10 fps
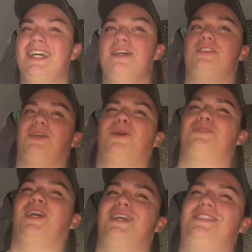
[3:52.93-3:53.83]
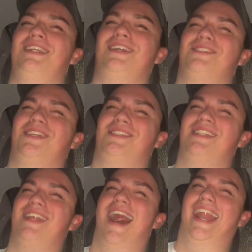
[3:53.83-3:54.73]
so does he or does
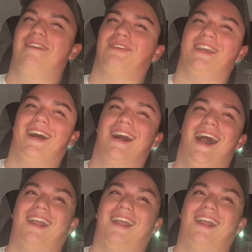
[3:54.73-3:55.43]
he not have a cock?